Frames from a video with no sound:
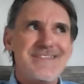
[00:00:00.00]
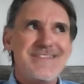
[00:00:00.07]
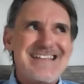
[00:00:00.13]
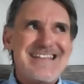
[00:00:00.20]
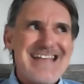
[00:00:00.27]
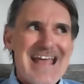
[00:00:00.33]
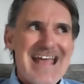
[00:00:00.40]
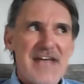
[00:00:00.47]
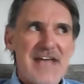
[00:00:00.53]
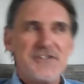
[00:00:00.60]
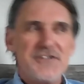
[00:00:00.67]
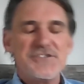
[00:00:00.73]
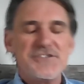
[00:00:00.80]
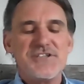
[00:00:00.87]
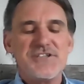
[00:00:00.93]
the
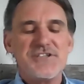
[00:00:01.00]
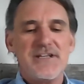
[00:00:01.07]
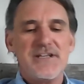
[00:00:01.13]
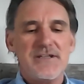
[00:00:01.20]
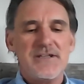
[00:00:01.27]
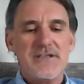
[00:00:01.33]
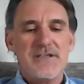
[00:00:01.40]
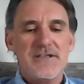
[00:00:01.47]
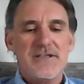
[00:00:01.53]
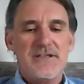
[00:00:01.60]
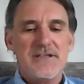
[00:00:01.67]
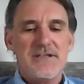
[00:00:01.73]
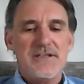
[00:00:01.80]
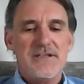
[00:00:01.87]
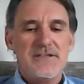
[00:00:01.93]
energy
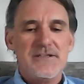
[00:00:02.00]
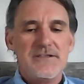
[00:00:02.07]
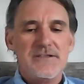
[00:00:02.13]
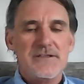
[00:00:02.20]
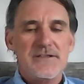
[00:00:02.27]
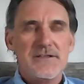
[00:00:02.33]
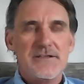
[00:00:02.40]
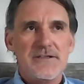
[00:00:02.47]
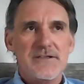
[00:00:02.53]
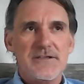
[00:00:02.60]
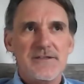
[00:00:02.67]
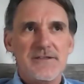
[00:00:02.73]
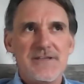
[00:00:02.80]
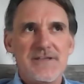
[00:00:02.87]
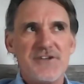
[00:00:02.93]

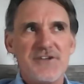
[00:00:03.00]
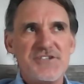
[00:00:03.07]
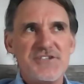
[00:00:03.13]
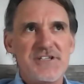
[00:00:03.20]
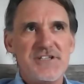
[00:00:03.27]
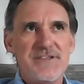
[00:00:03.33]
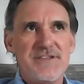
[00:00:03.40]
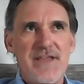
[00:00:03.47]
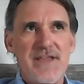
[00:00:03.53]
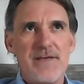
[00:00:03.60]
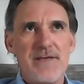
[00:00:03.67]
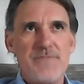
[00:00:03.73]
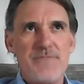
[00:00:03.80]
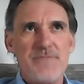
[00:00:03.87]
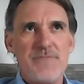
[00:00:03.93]
in
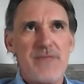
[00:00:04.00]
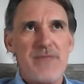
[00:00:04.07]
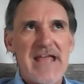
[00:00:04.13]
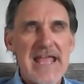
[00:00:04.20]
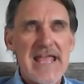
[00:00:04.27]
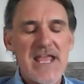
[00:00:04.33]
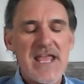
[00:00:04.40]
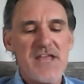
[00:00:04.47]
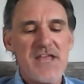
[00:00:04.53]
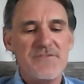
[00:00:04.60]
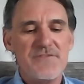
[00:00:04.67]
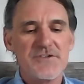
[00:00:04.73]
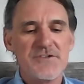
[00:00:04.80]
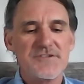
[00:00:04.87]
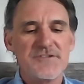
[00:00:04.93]
them, their
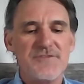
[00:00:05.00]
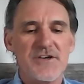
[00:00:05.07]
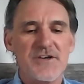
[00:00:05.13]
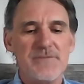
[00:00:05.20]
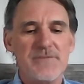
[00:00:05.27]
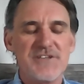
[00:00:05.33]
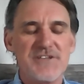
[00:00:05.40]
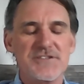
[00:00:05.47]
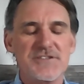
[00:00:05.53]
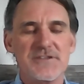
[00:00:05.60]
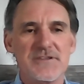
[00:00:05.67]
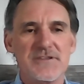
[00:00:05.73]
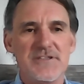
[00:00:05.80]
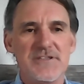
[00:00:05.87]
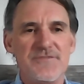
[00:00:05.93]
behavior is very much
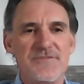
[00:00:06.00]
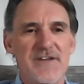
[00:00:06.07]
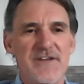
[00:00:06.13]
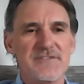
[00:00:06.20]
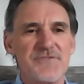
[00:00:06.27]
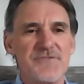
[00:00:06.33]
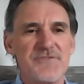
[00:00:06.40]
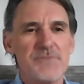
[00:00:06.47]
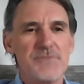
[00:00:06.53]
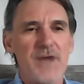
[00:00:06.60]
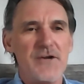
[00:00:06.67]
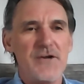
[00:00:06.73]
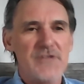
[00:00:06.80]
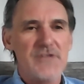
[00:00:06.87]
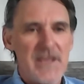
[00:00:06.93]
the effect of their
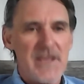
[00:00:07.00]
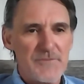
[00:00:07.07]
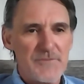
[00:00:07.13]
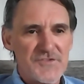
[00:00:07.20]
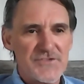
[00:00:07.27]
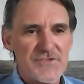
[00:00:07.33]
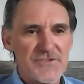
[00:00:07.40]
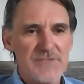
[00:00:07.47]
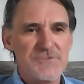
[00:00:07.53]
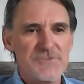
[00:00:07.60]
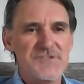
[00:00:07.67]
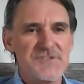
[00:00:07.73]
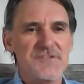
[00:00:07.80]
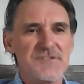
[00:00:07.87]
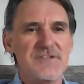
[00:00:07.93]
biochemistry, which
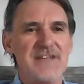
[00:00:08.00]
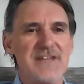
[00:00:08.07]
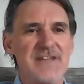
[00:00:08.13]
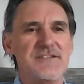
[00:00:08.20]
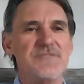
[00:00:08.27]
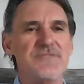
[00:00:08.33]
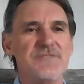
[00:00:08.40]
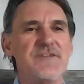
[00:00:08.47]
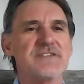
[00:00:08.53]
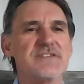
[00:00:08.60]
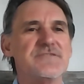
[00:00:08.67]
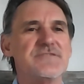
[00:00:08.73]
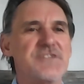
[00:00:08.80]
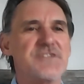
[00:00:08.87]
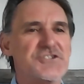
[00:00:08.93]
is at the effect of
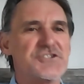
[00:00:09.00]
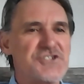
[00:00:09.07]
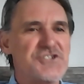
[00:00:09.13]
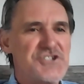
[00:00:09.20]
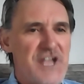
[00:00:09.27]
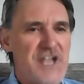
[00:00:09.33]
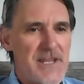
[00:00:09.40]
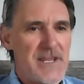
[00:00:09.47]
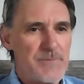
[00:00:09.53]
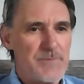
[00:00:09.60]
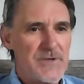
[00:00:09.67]
their shape.